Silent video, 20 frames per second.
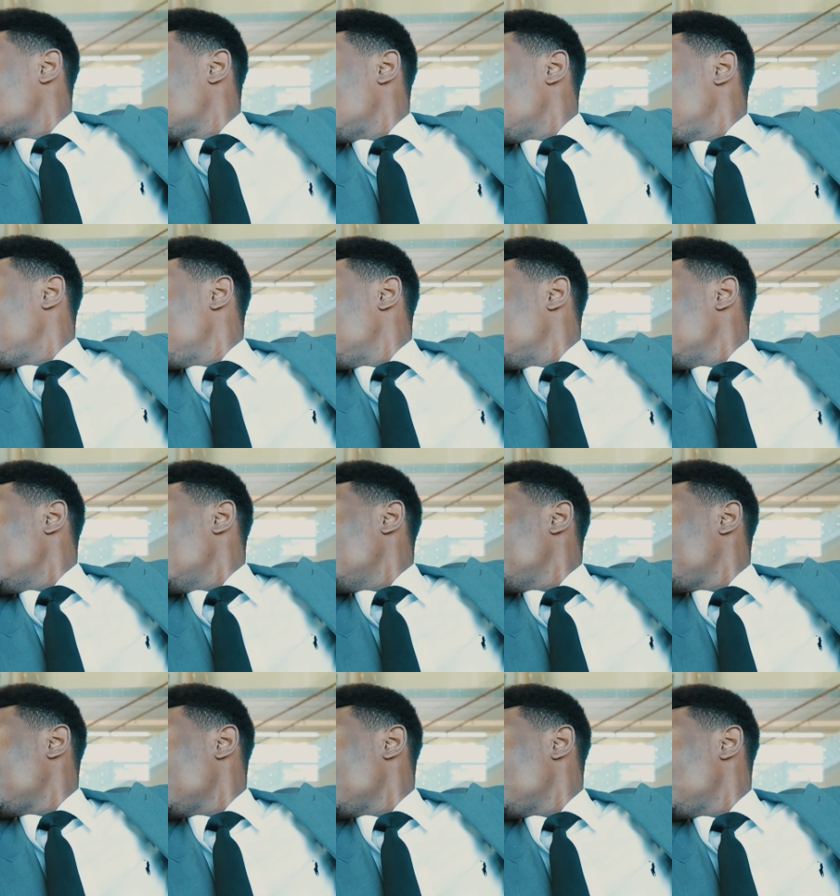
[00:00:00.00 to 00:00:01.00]
coffee yeah
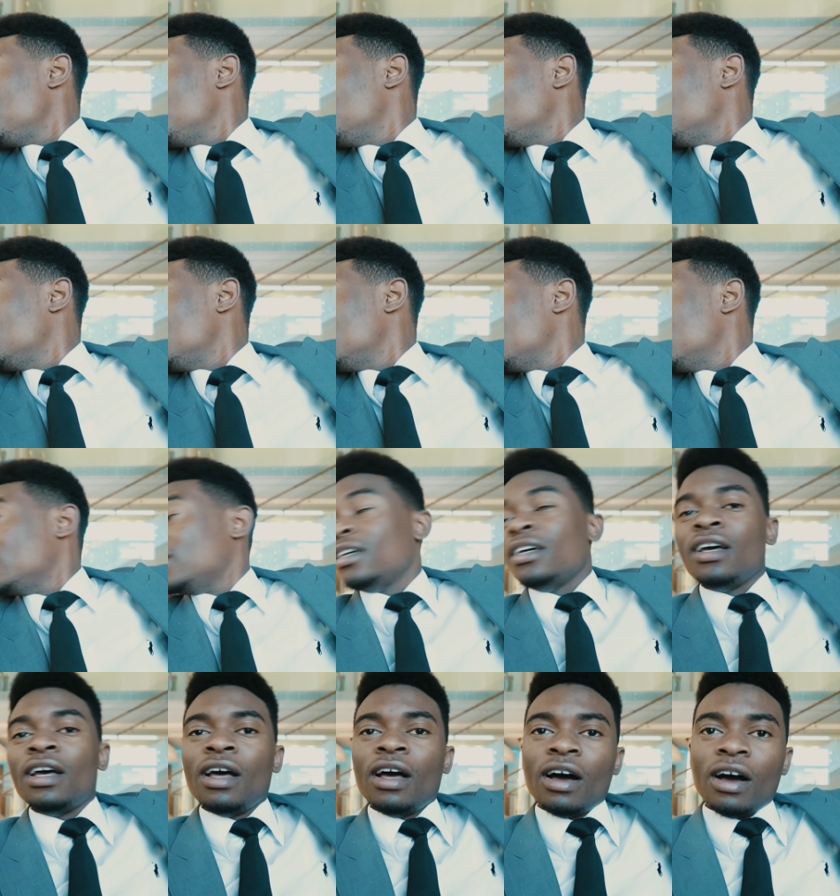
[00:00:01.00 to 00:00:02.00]
thank you
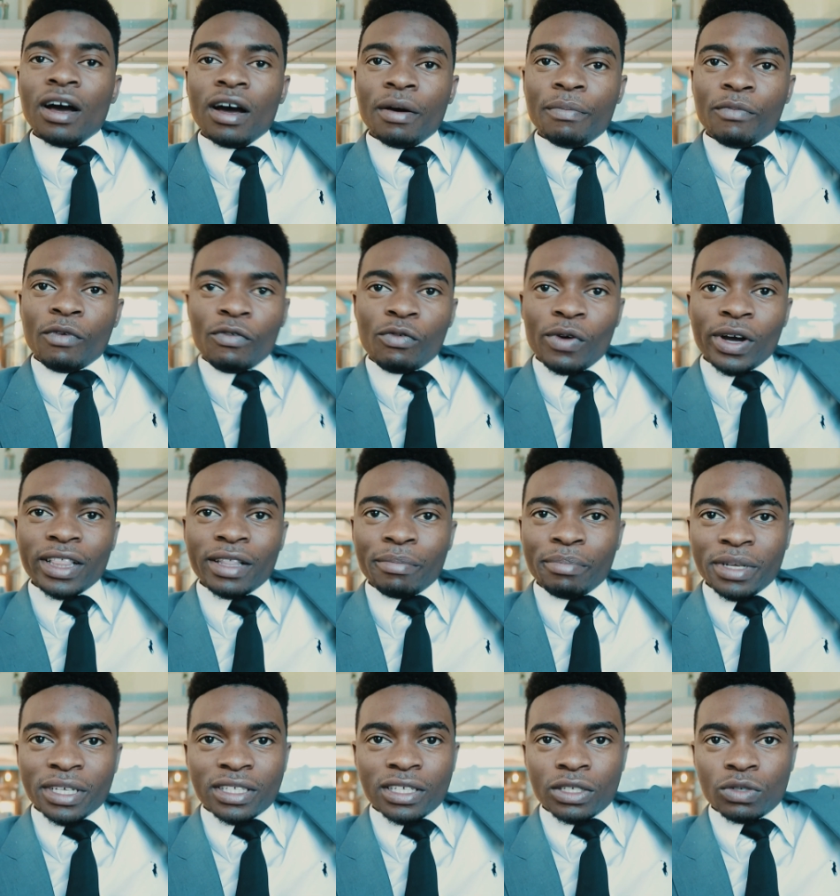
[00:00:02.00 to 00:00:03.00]
um, of what the
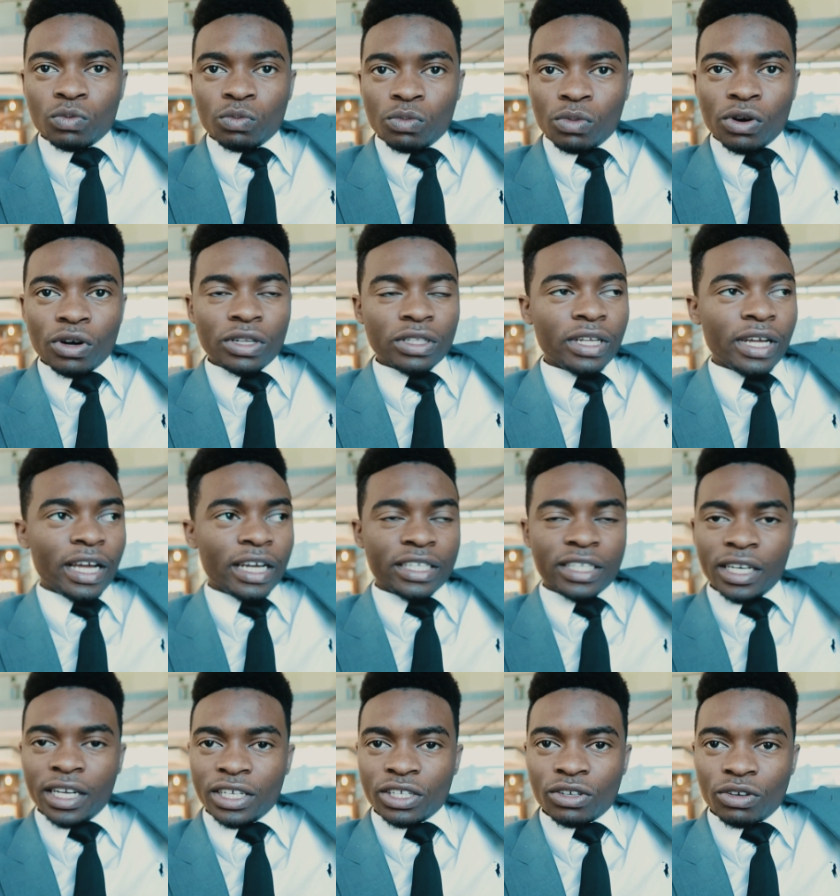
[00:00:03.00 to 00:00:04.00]
business world
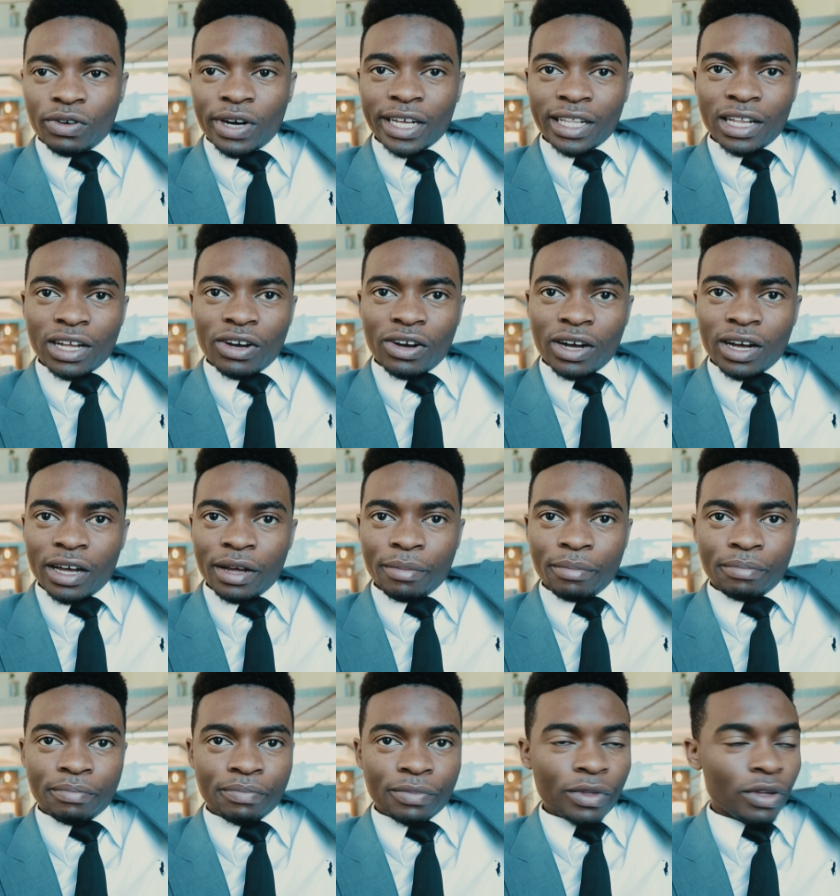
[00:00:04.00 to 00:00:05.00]
actually is so right now
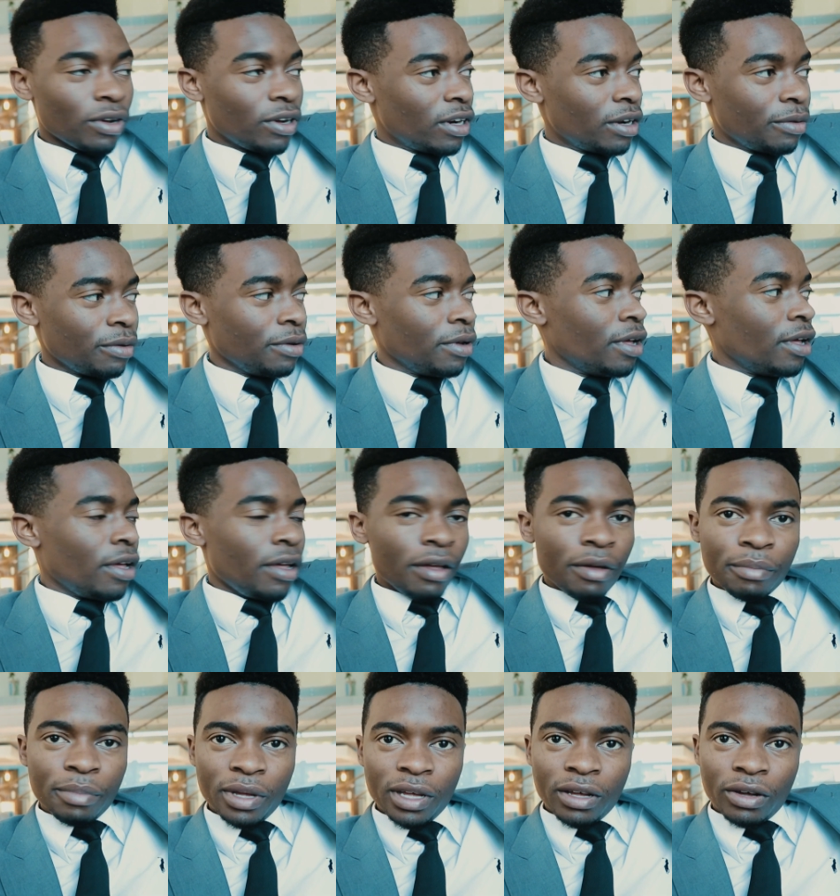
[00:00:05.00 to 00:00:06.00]
i'm gonna
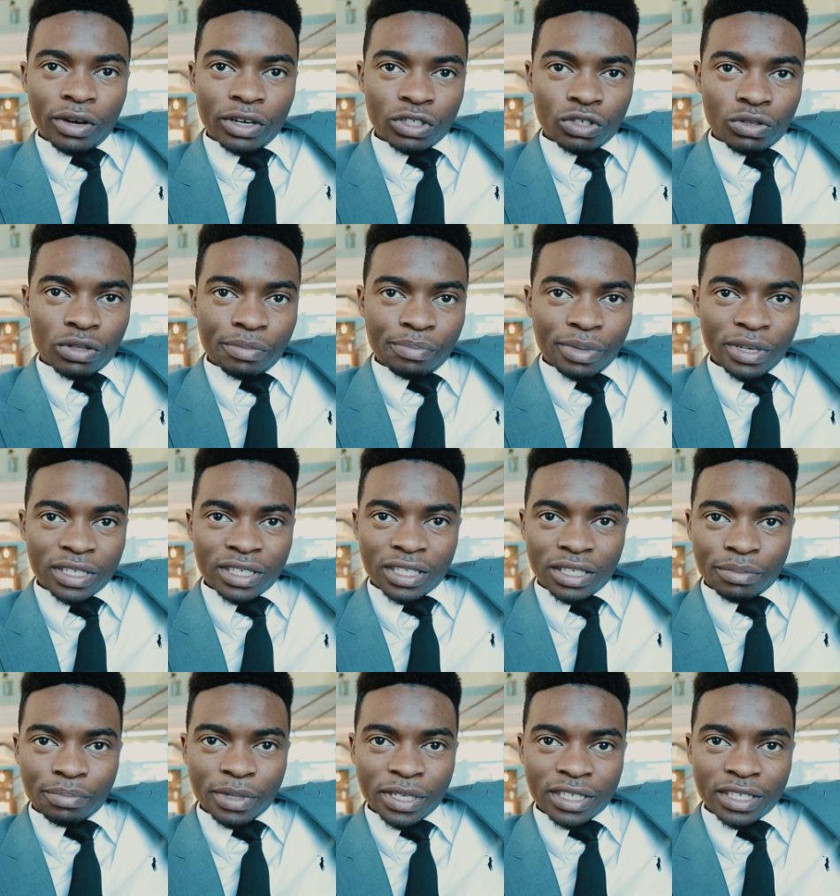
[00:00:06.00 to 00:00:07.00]
be going to a
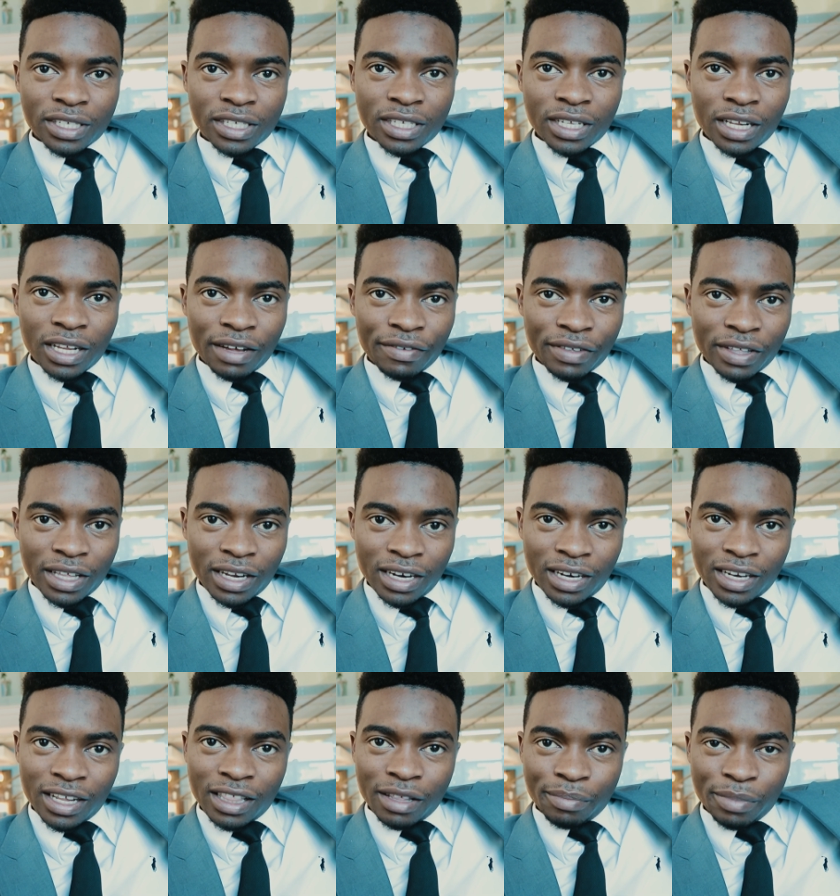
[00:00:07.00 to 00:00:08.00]
business business store after
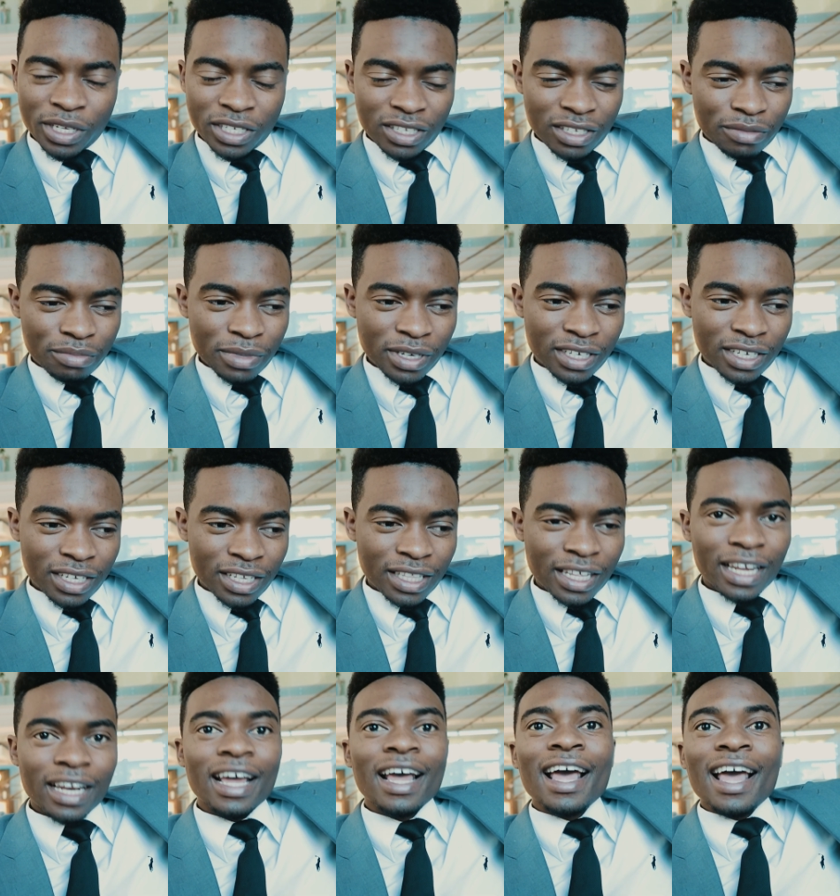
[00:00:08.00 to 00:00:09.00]
that another business meeting
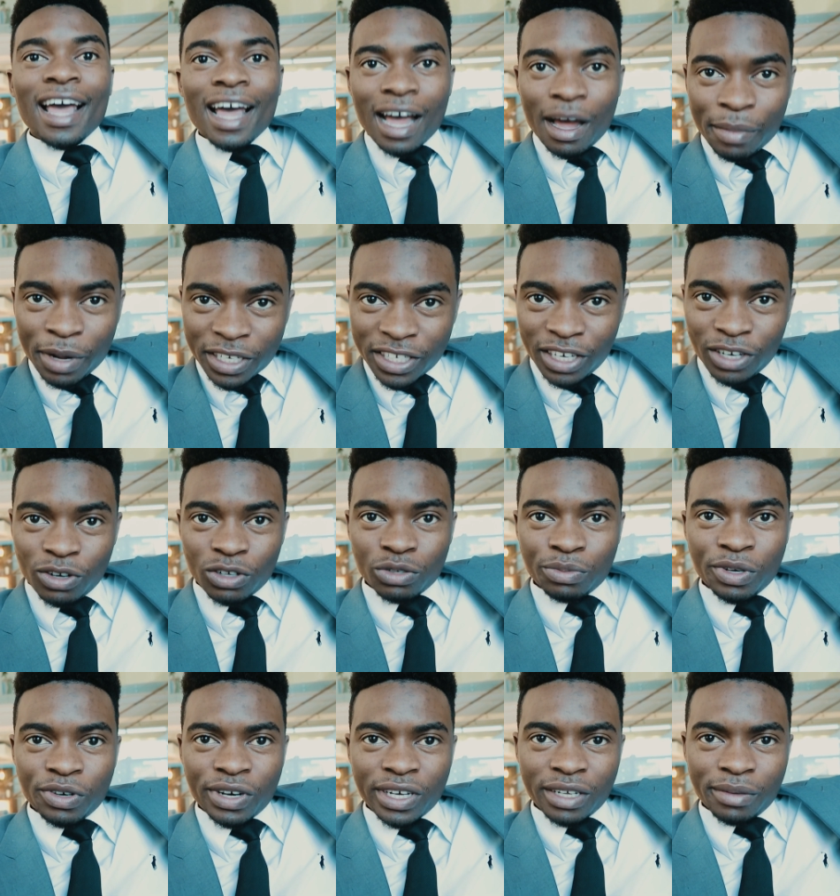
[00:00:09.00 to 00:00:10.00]
then i'm actually going
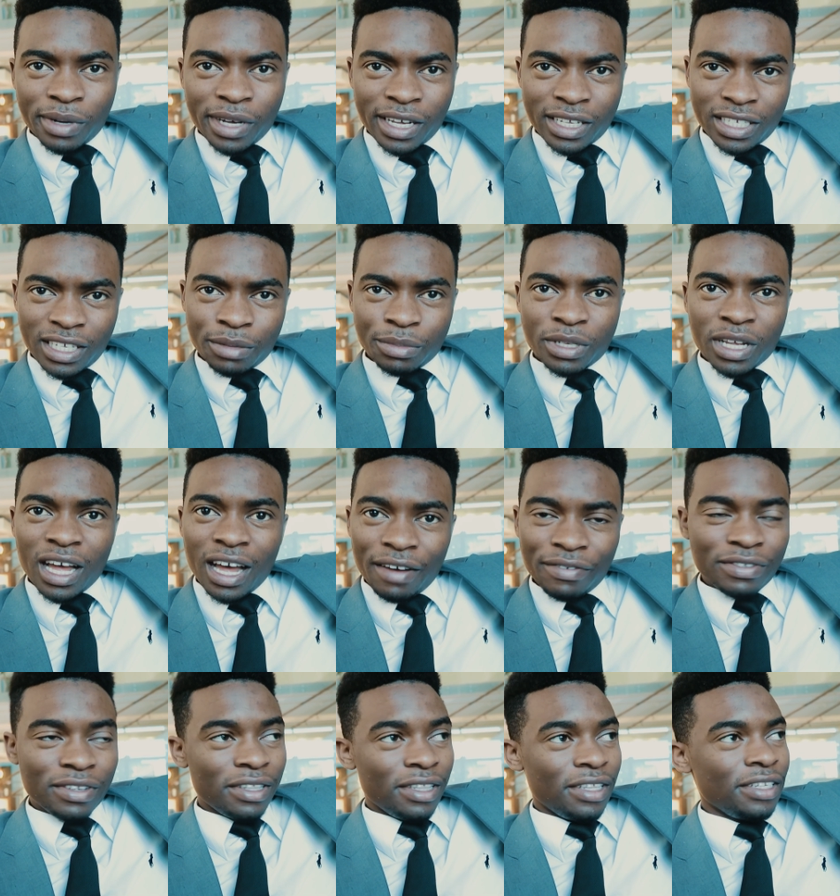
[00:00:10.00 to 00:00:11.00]
to be writing my exams
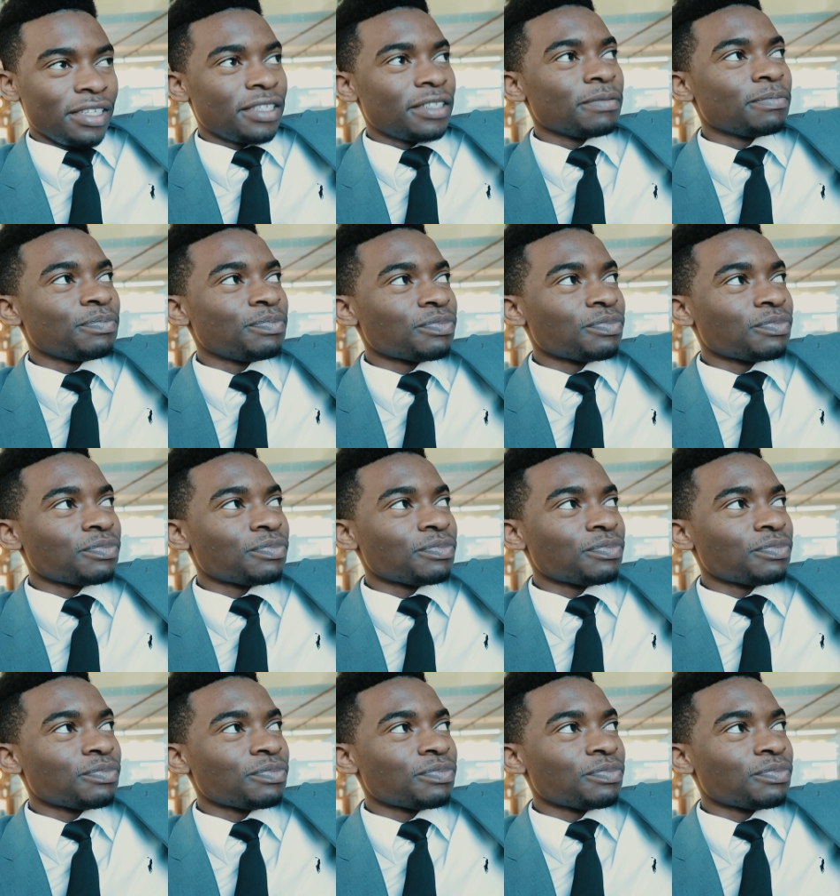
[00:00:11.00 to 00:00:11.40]
after this